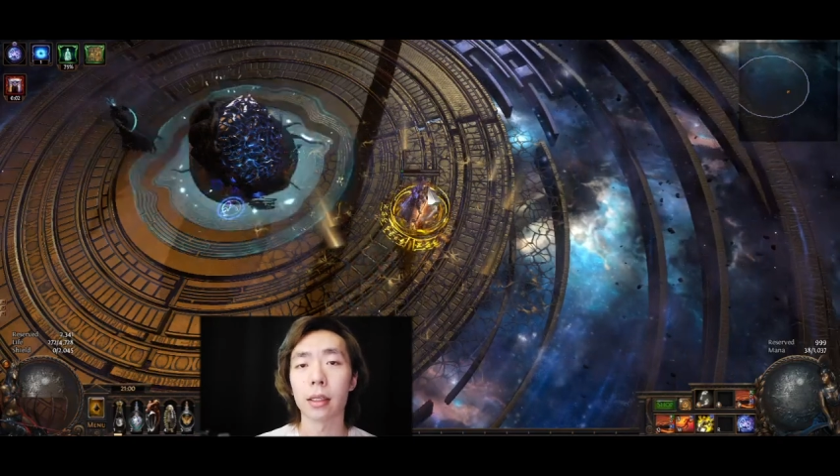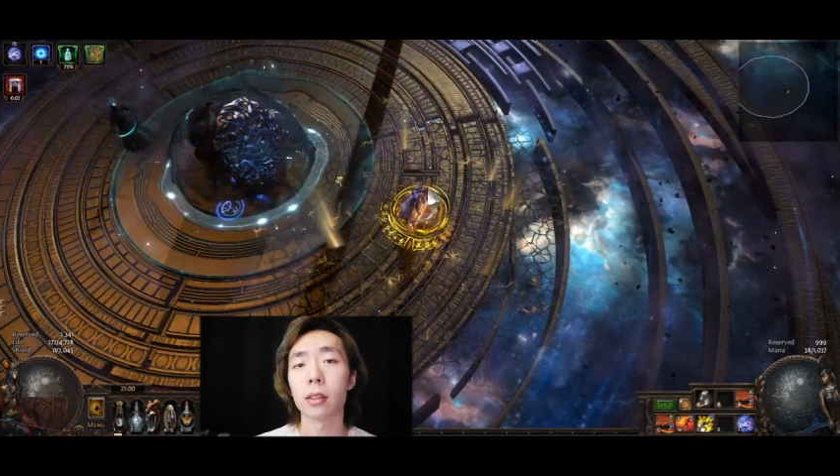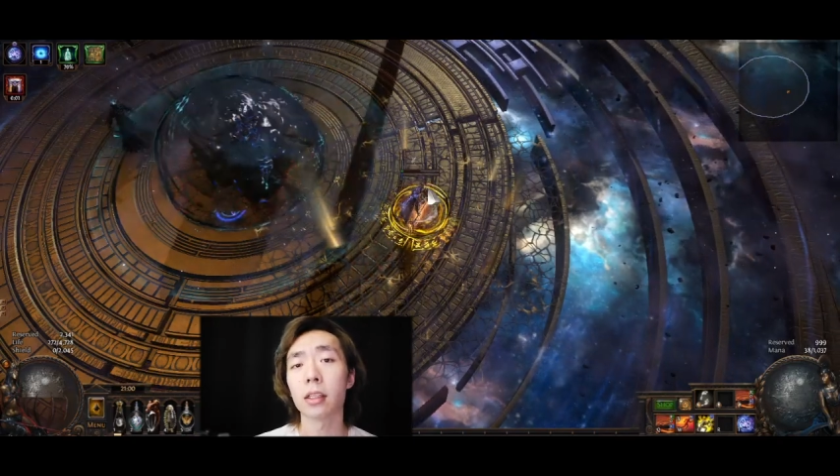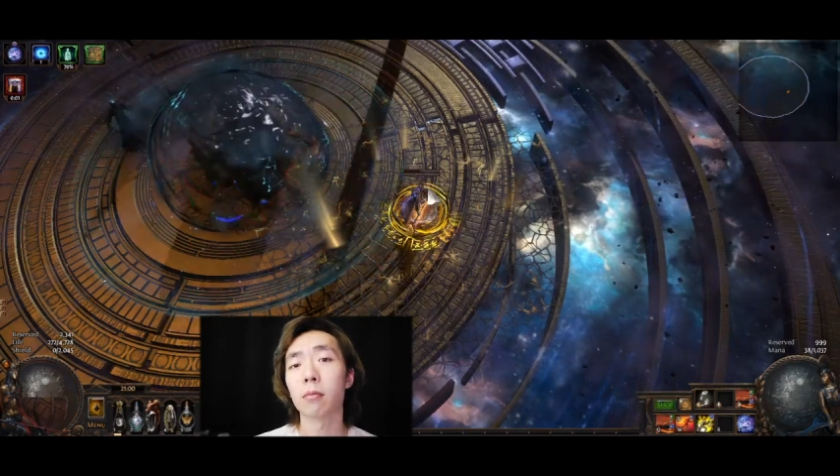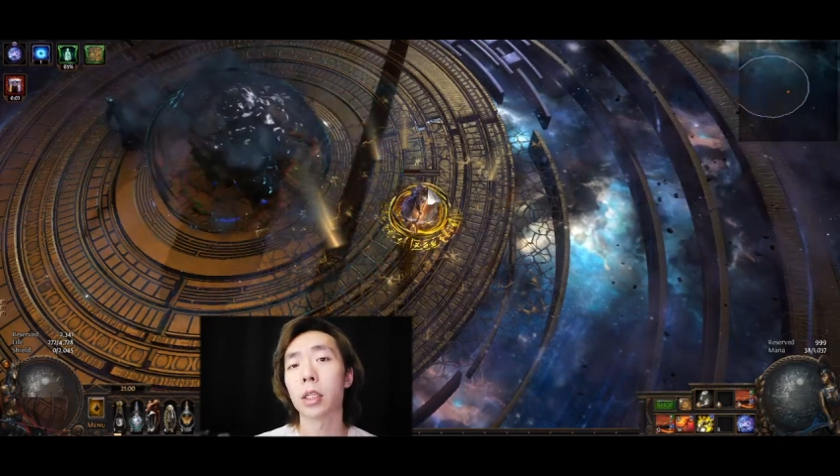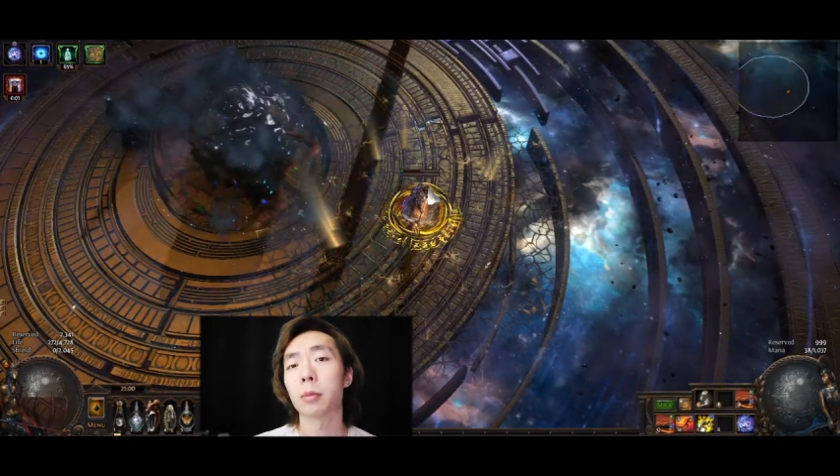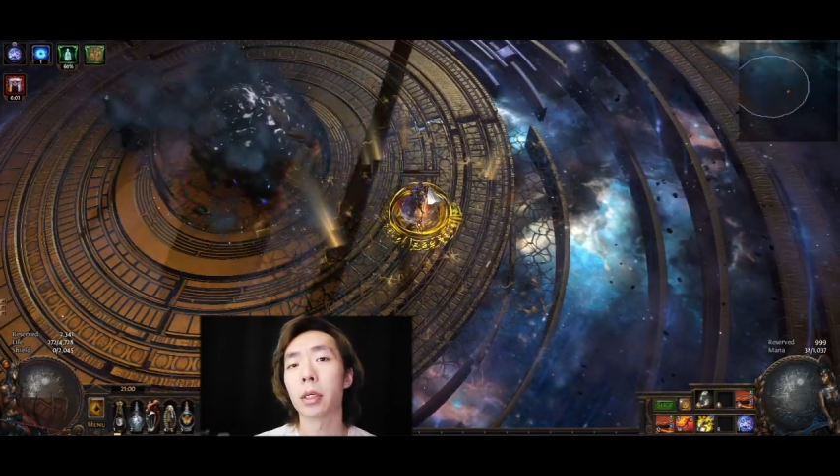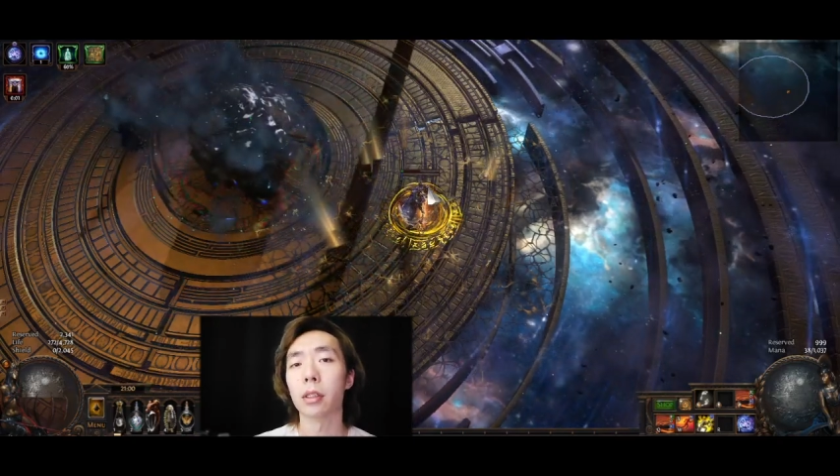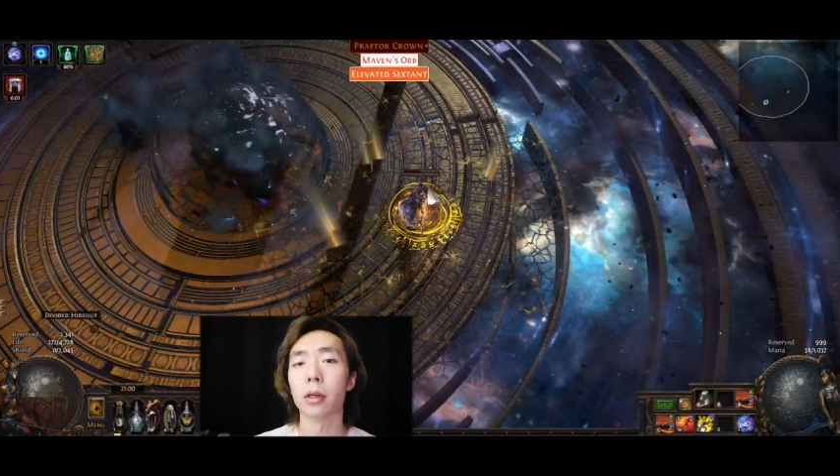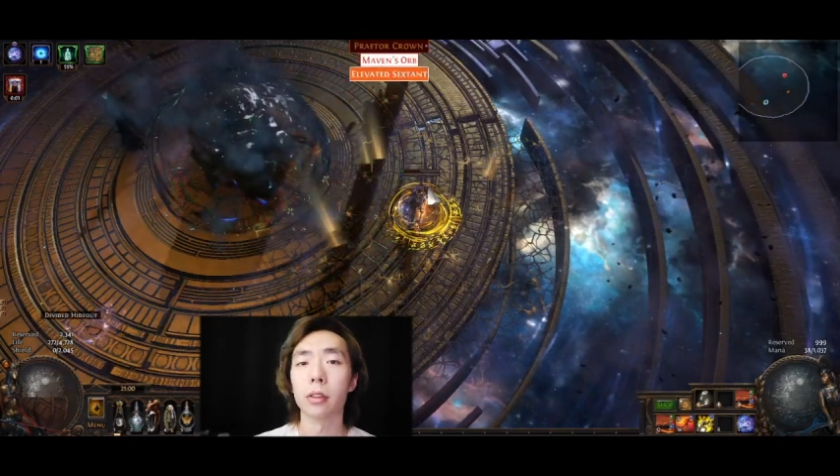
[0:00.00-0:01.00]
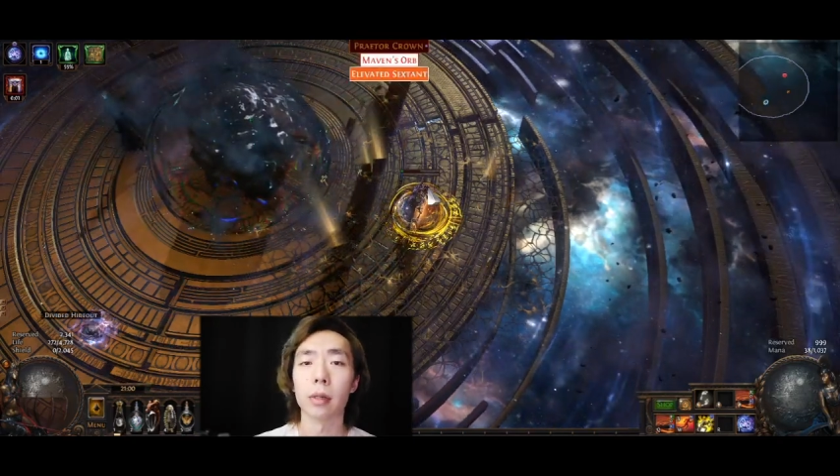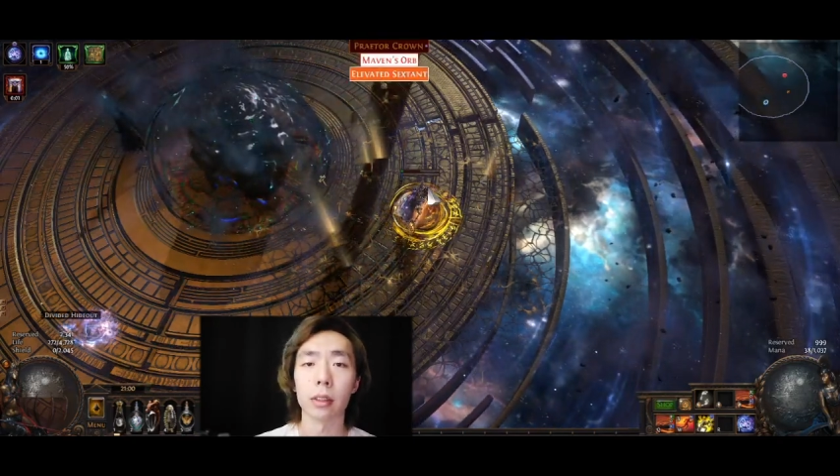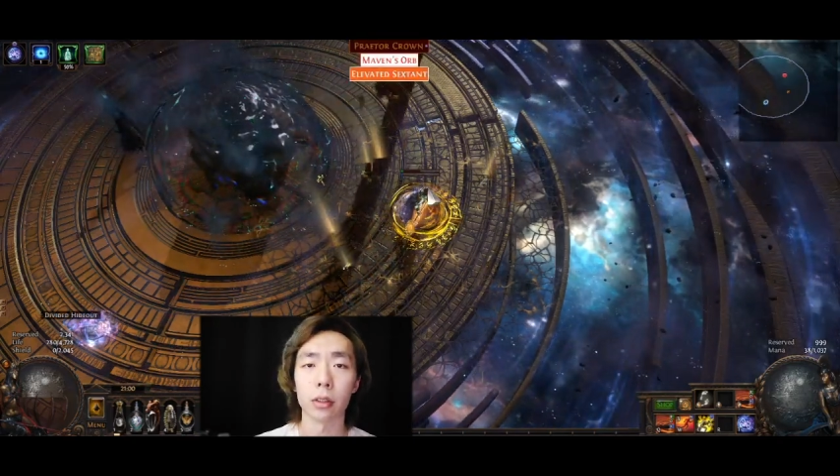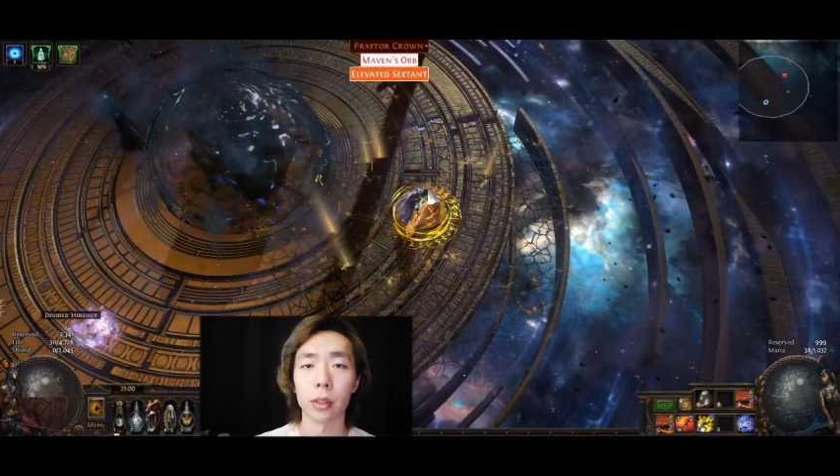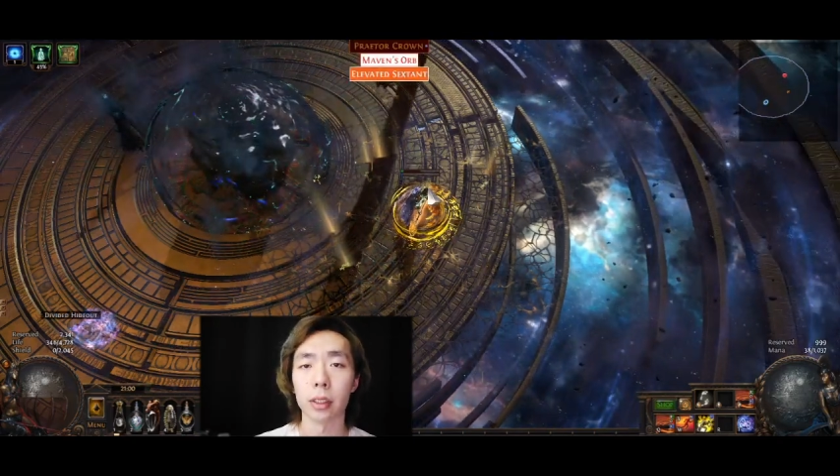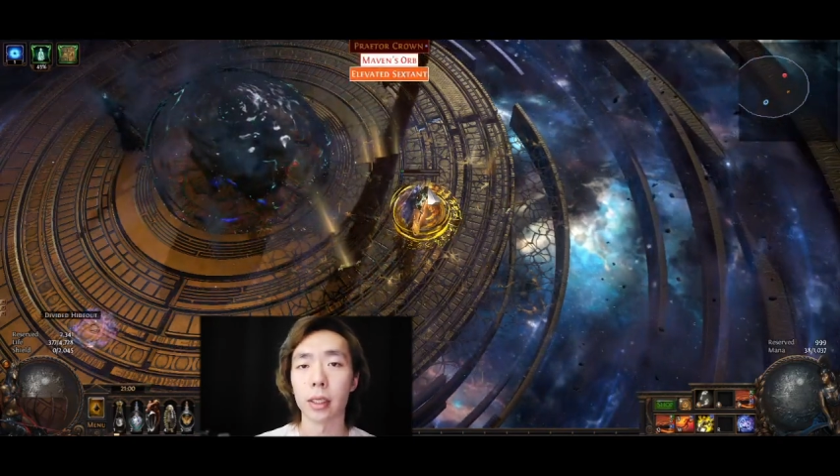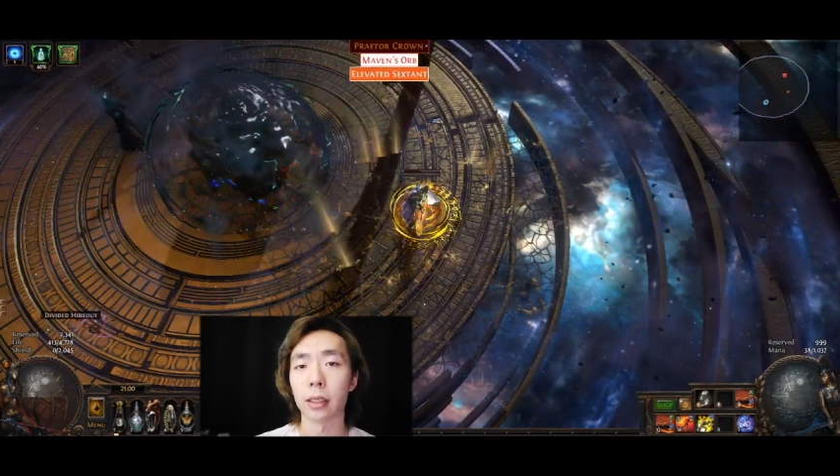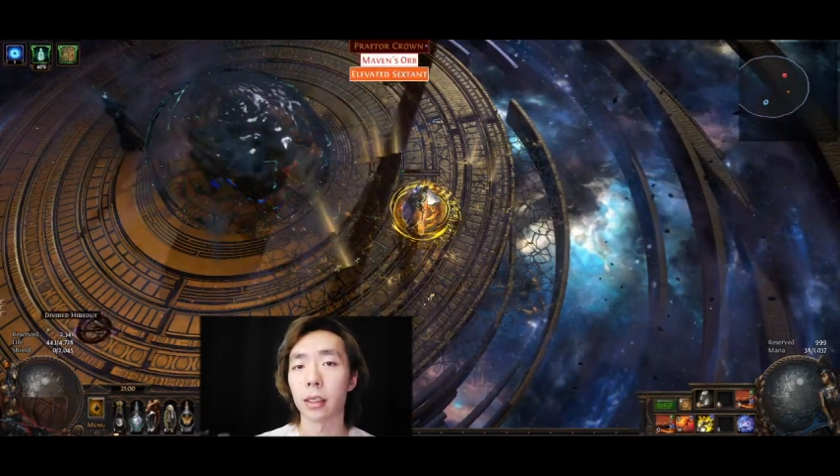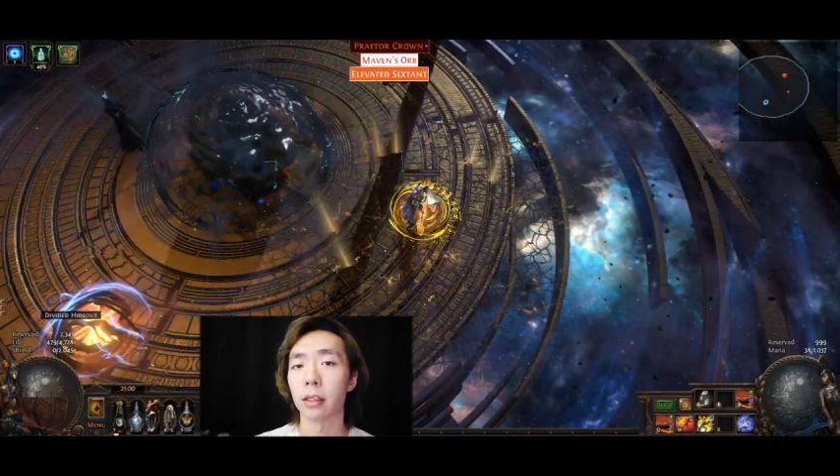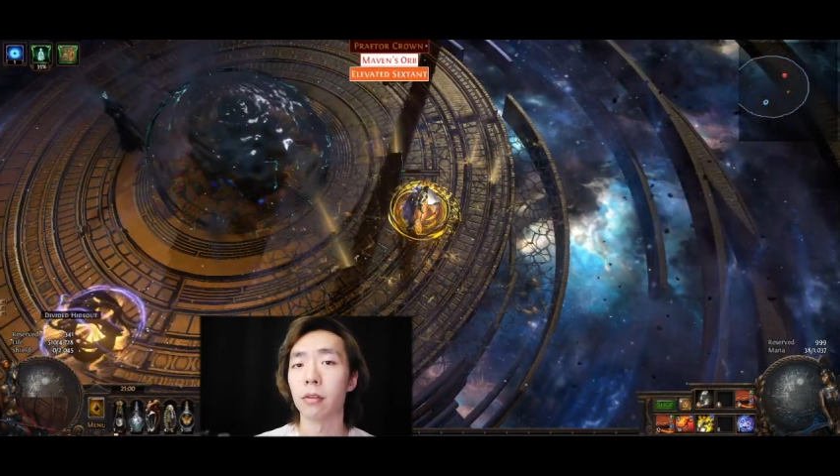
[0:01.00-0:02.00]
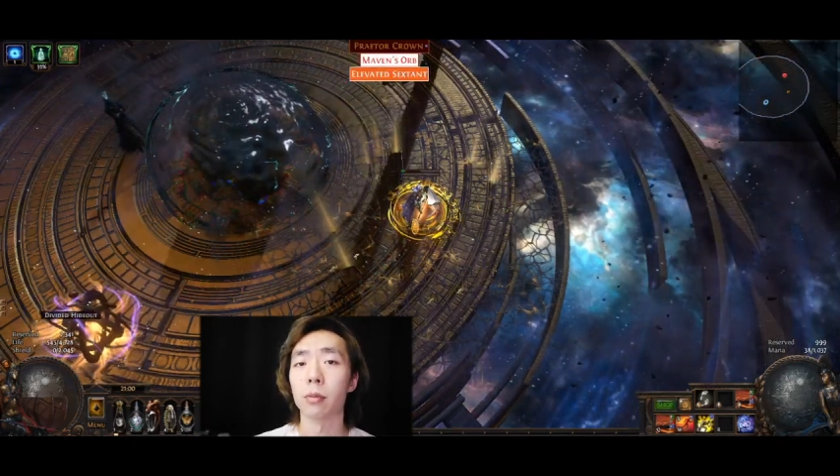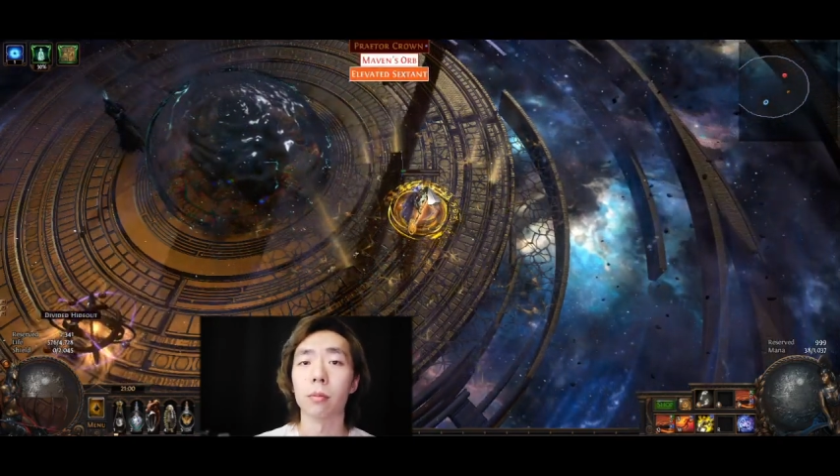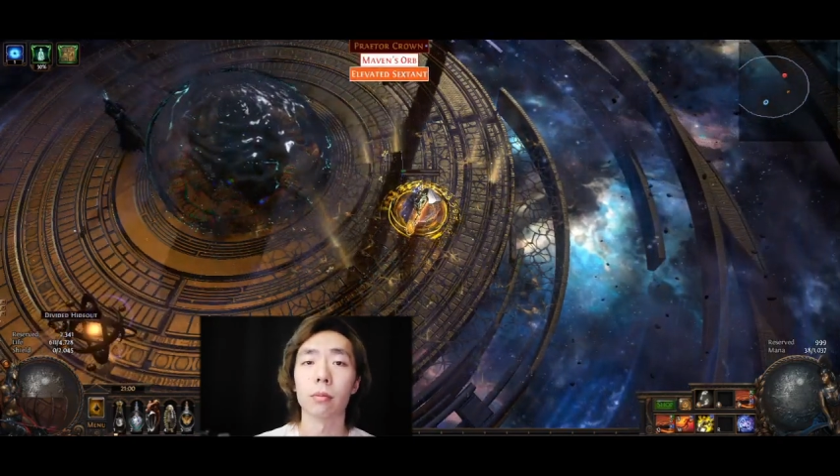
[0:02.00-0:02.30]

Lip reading: and they also have much better nodes around the tree to take that give you,